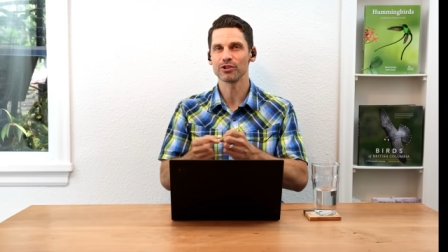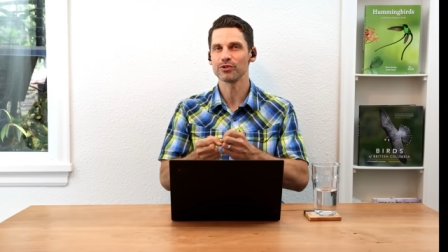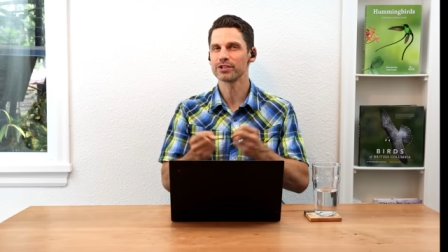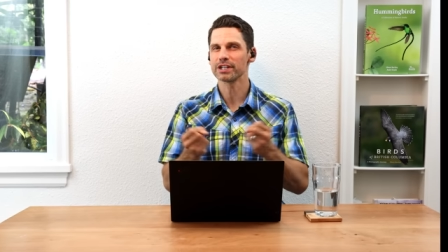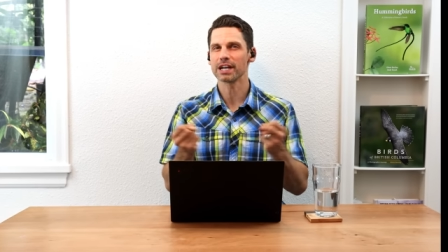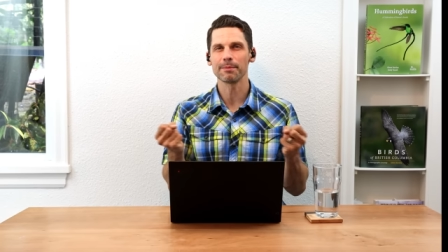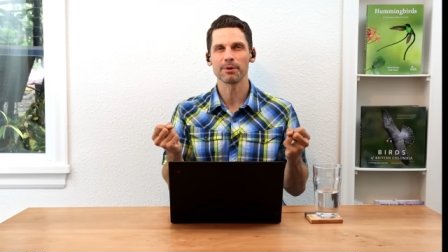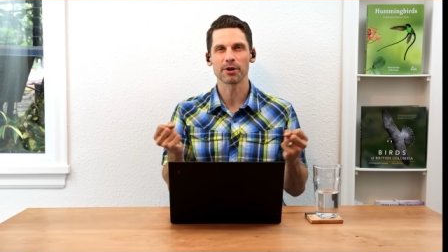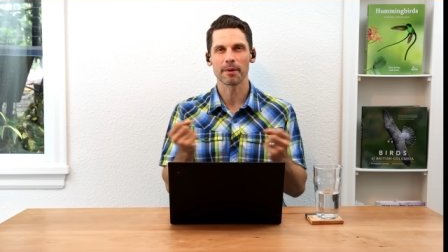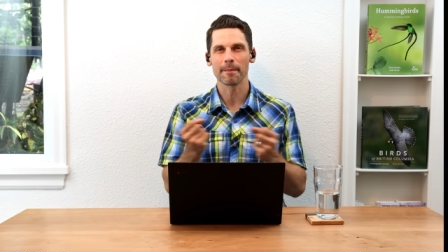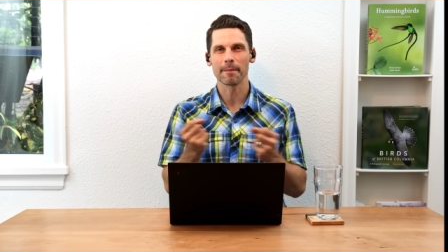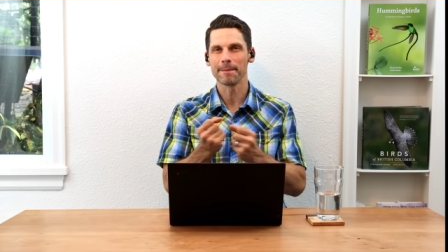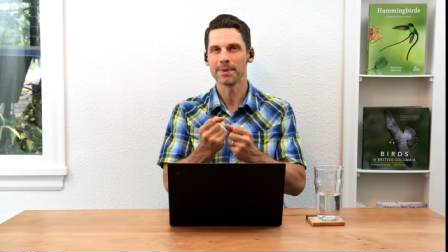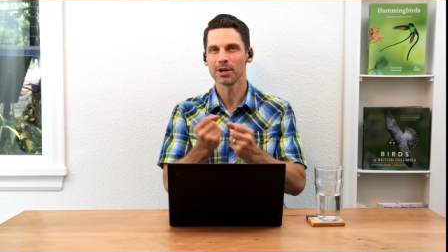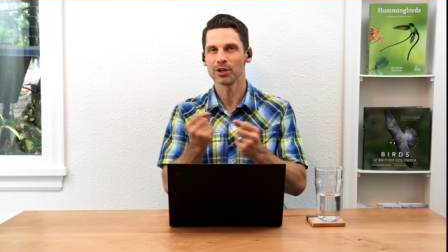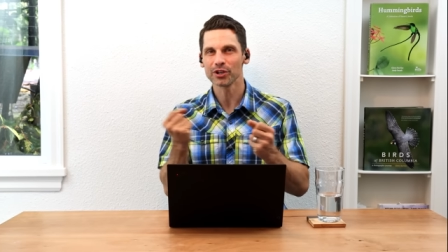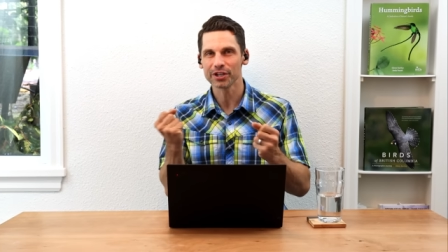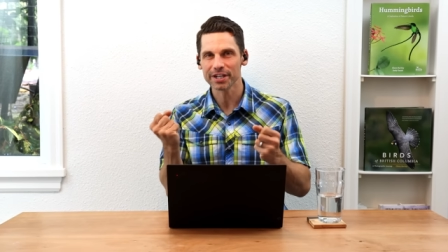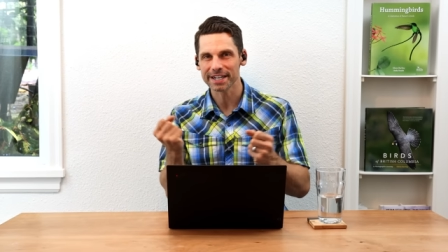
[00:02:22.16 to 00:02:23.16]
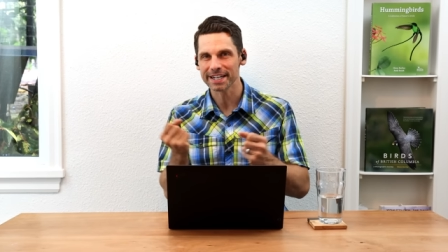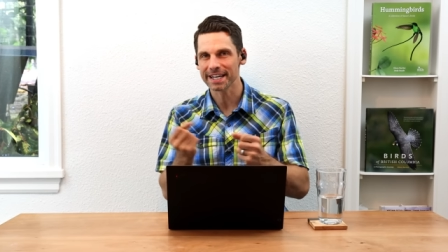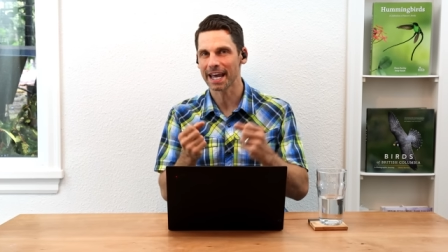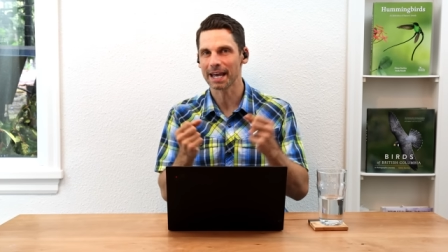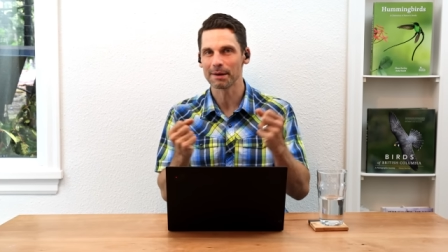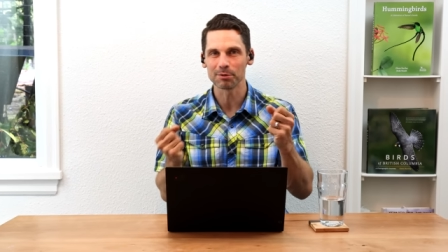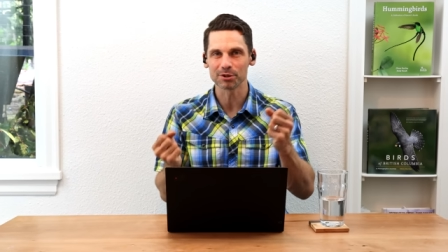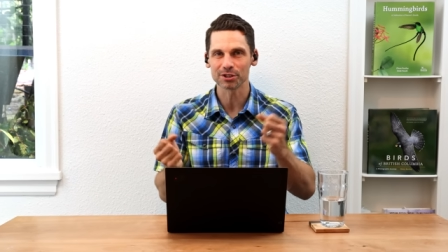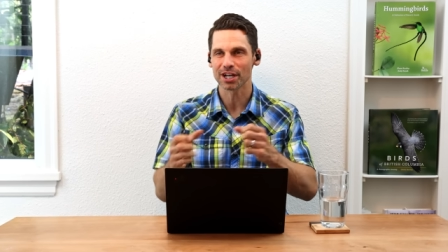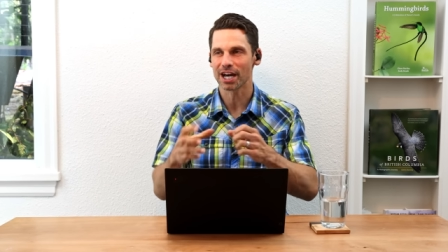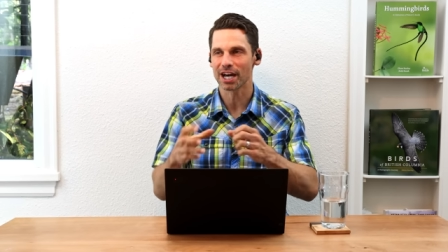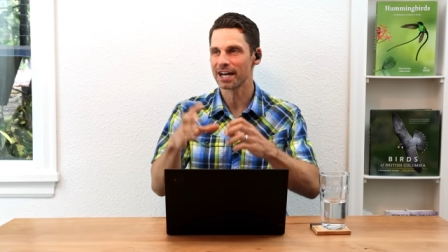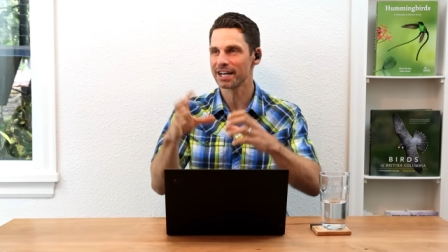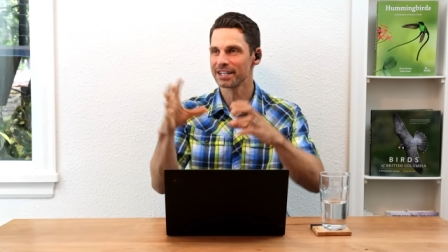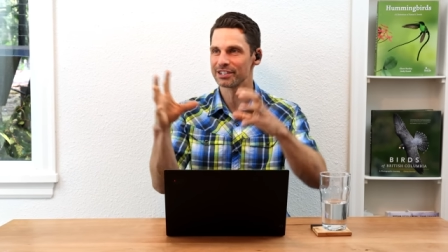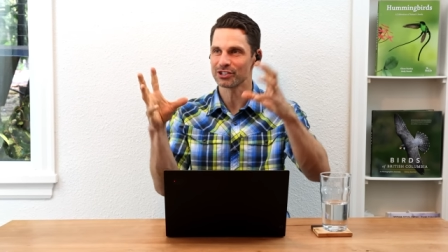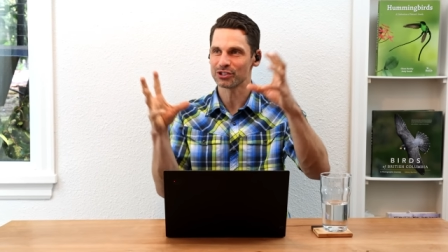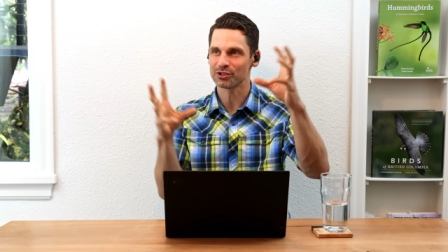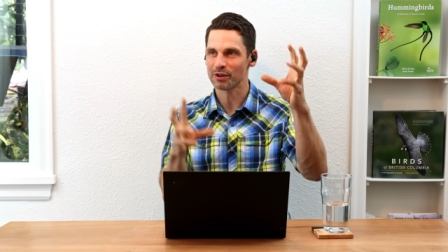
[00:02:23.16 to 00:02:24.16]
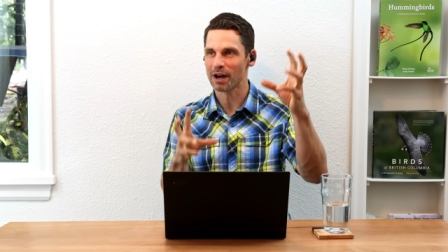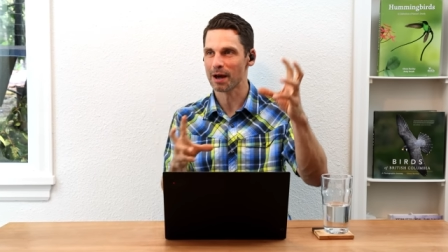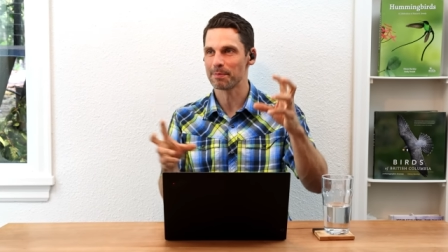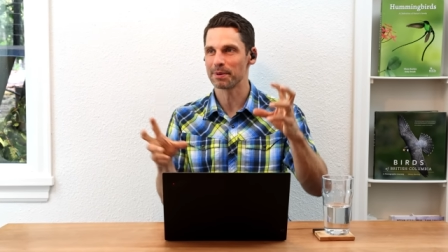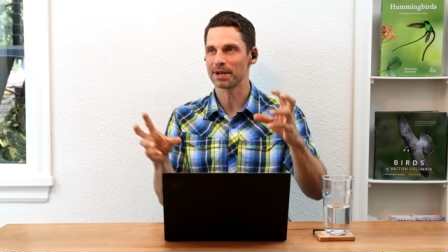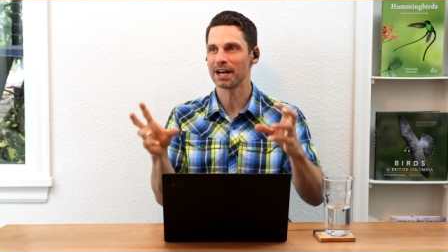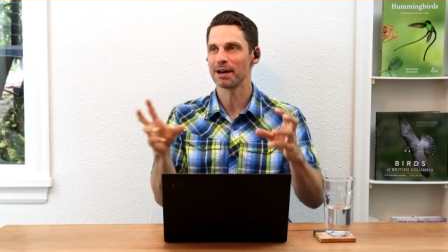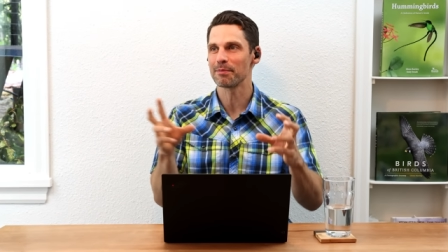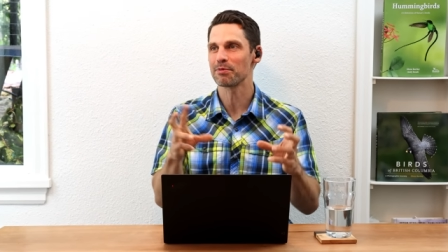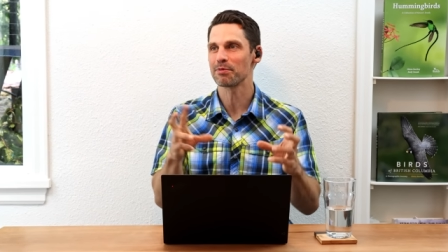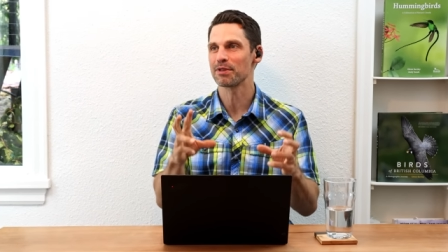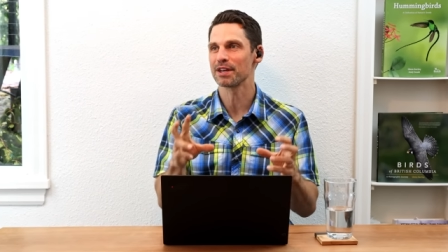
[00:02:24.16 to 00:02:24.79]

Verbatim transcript: using about a million cable ties, strapping up